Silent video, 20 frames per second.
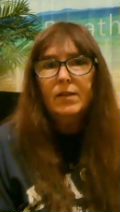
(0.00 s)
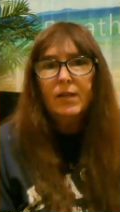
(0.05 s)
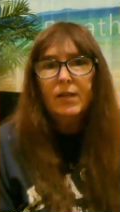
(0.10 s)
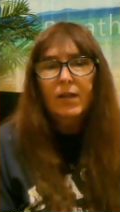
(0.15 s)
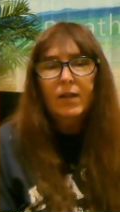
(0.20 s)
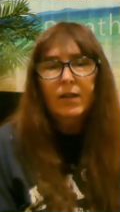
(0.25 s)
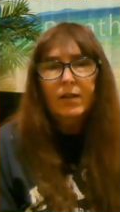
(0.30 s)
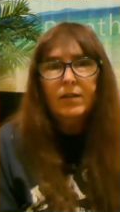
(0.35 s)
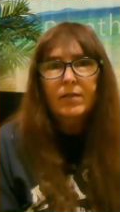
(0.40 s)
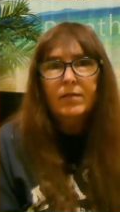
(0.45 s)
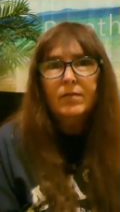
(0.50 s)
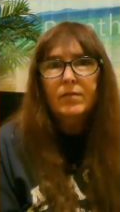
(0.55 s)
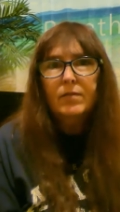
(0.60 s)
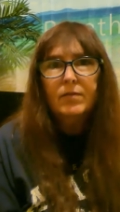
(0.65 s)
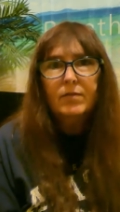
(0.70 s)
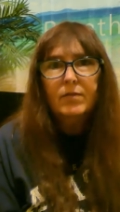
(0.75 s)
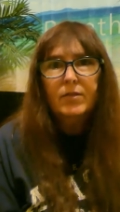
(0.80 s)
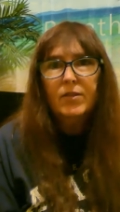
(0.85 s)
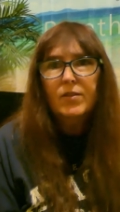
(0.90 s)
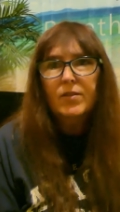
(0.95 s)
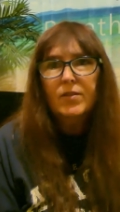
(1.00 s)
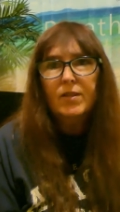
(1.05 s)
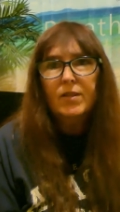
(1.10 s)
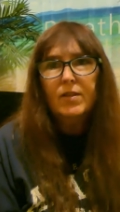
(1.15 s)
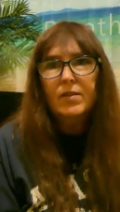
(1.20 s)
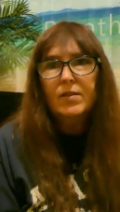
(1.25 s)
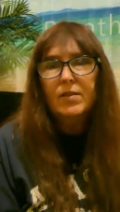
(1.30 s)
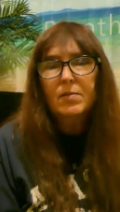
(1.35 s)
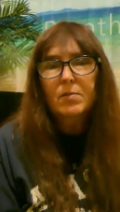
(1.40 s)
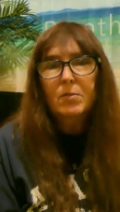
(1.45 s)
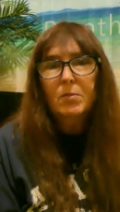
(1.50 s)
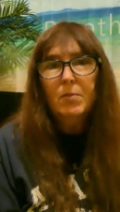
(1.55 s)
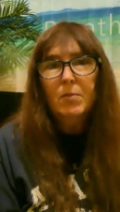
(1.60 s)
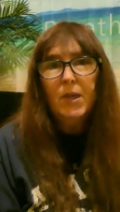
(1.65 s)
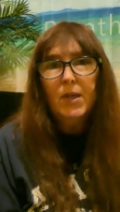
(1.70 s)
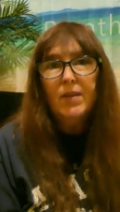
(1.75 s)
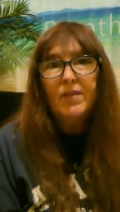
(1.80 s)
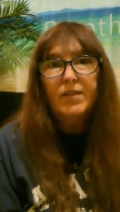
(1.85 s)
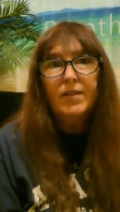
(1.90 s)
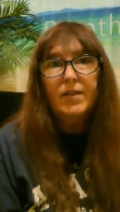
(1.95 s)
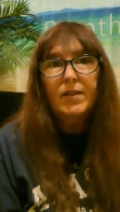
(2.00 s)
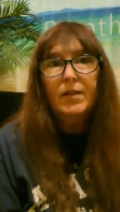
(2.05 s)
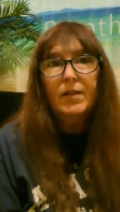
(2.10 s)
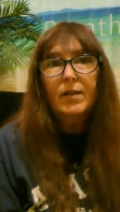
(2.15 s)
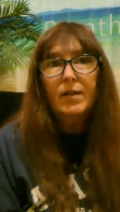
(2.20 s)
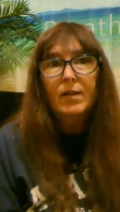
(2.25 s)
and just get some amazing